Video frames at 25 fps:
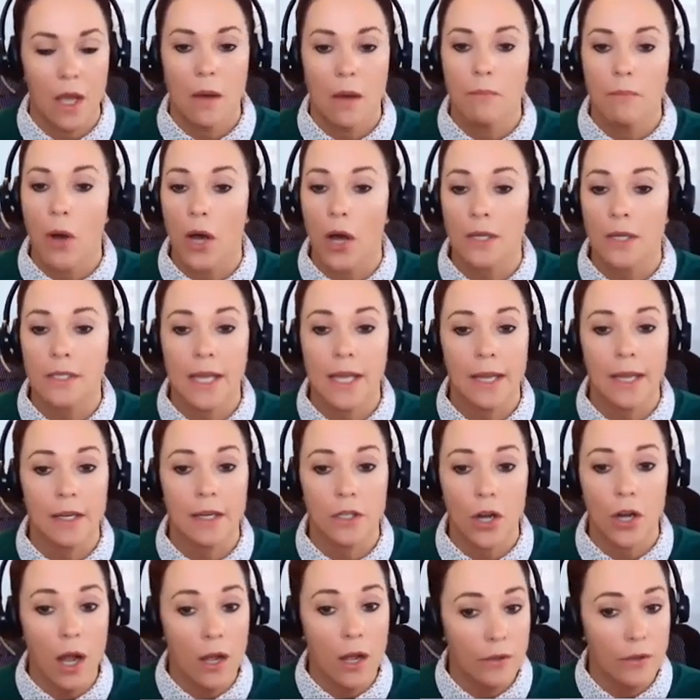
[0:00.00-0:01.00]
PON
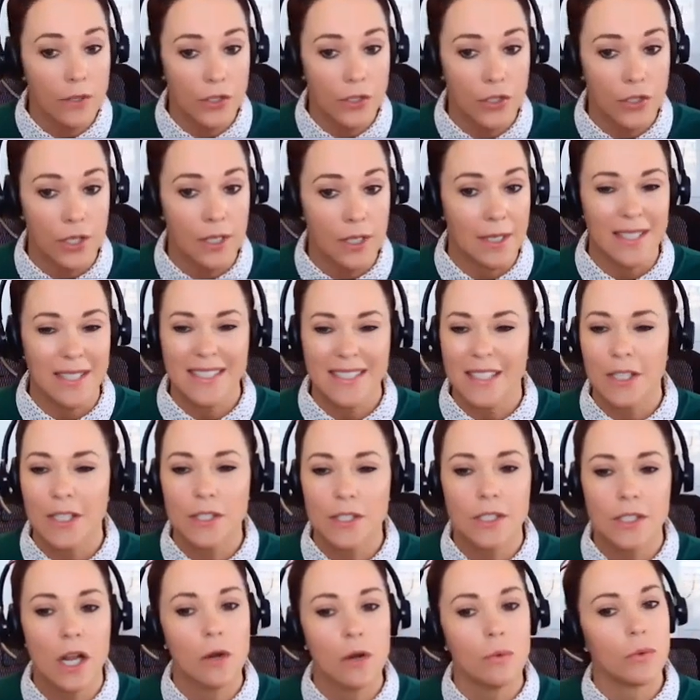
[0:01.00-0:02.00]
technology does
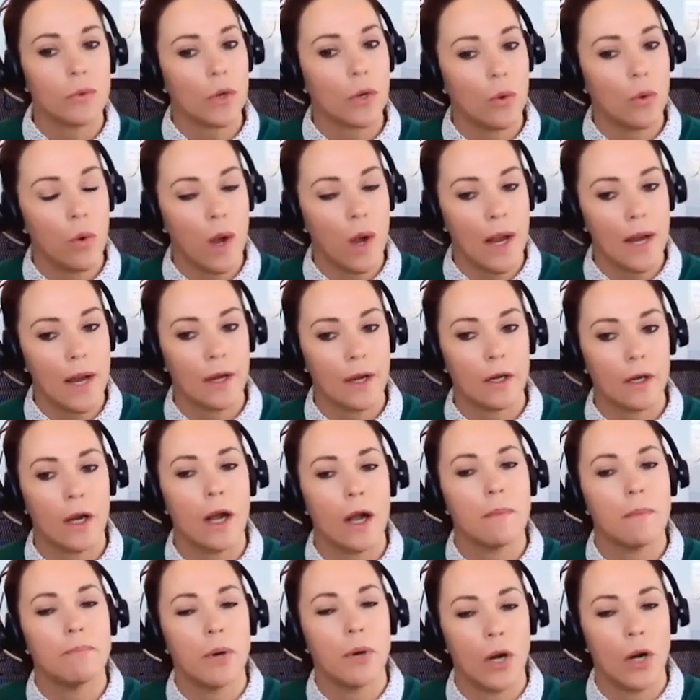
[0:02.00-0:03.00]
not require a
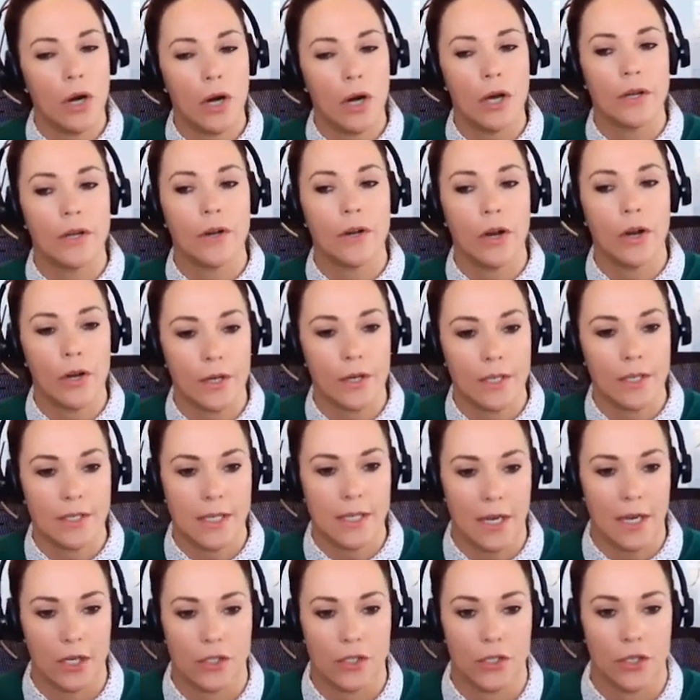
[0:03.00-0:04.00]
PON
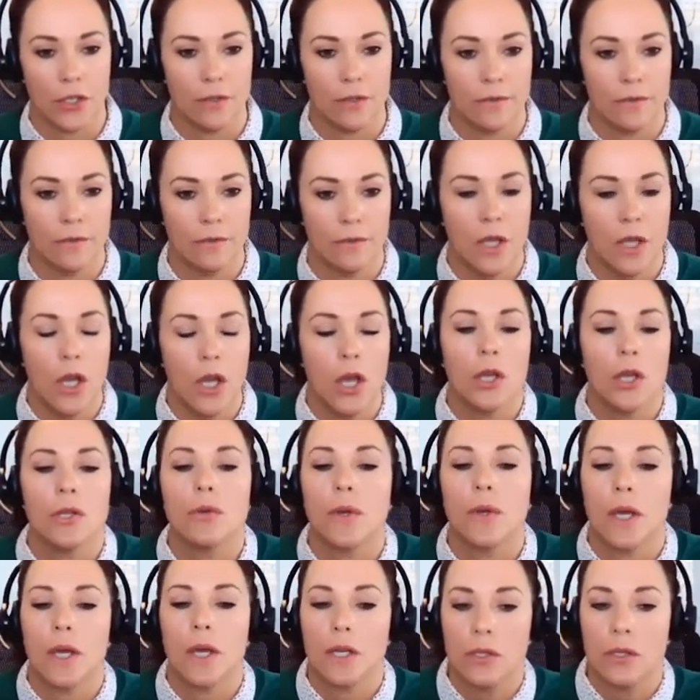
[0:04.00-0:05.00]
architecture. You
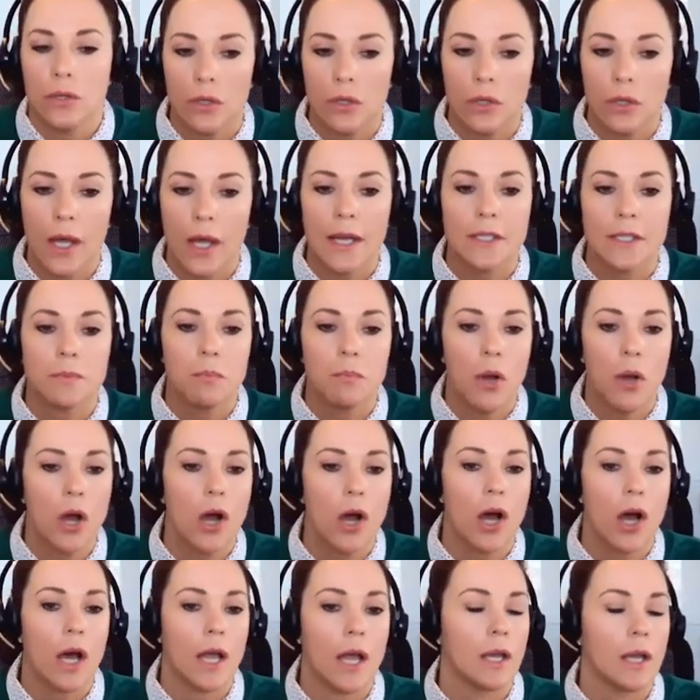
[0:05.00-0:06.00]
can utilize
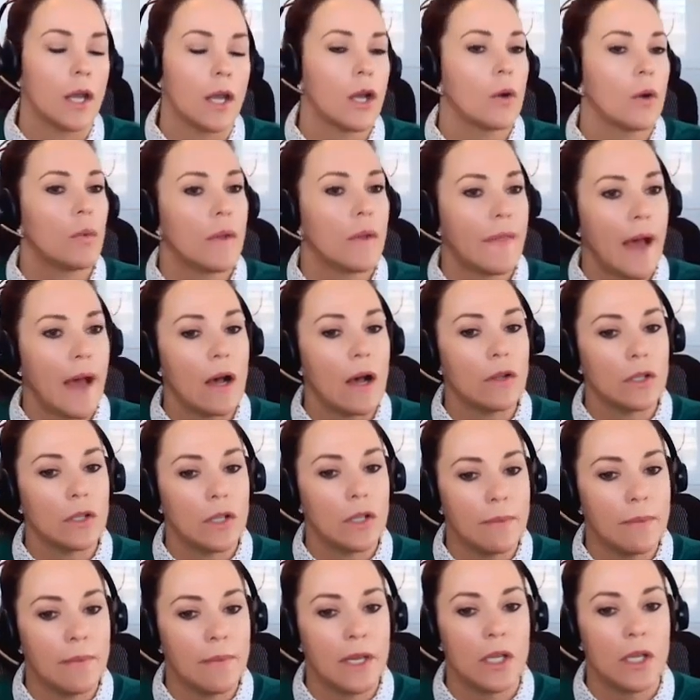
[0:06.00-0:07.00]
PON without
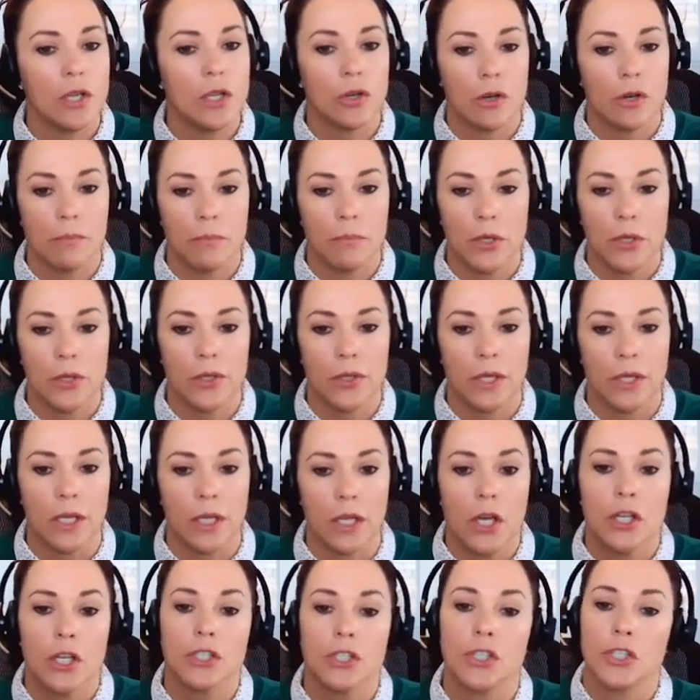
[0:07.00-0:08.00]
limiting your ability
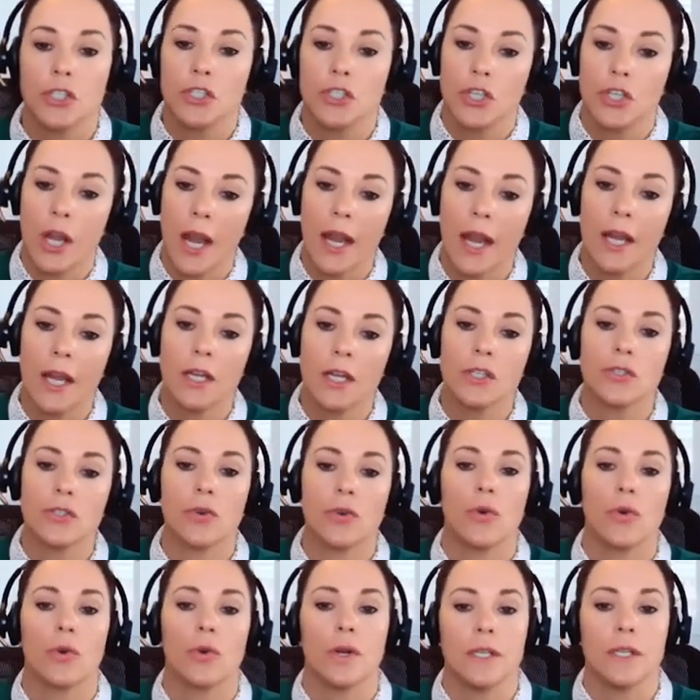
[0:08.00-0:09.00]
to change
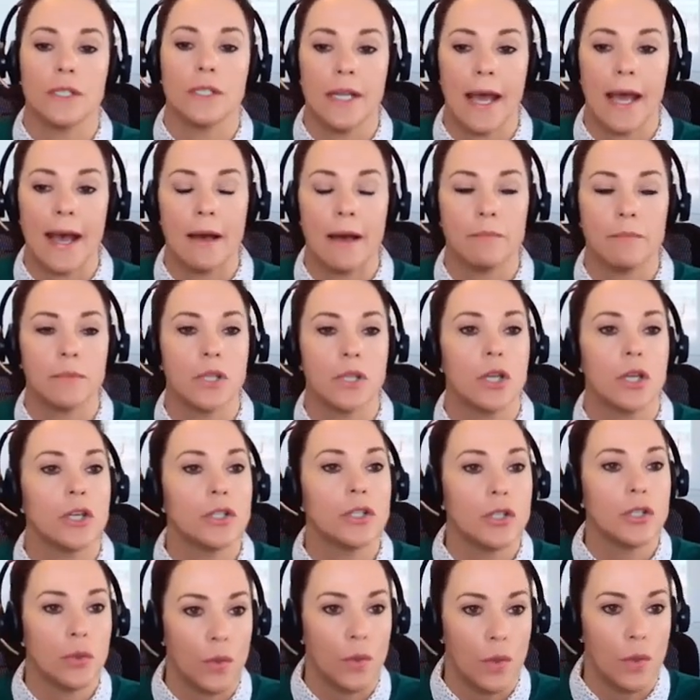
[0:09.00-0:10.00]
or adapt
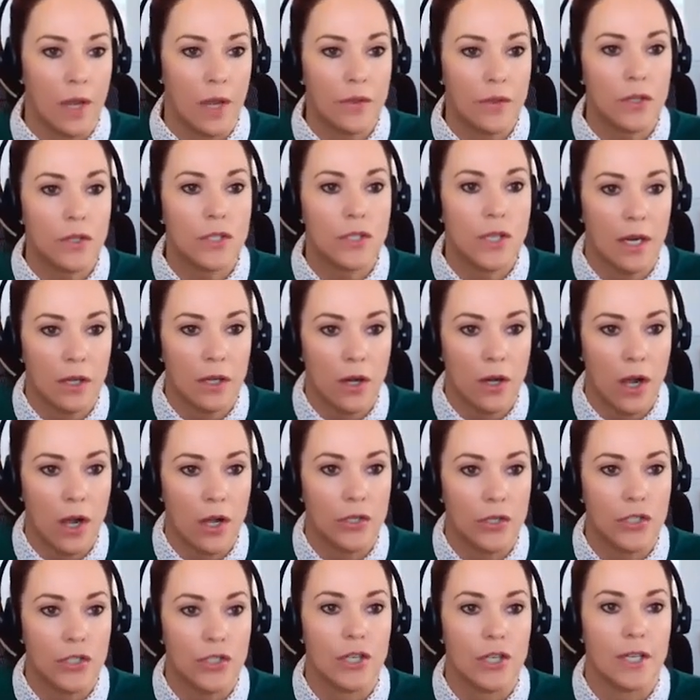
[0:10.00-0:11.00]
to another
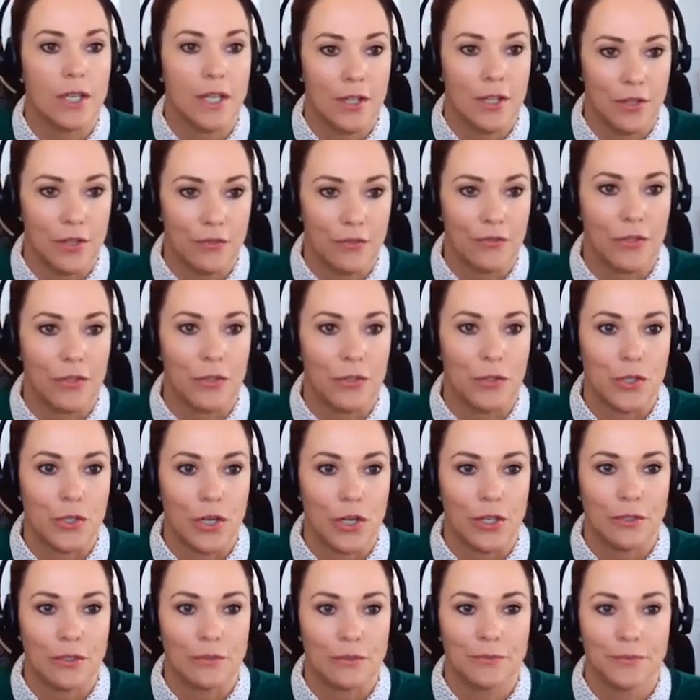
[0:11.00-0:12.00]
technology in the future.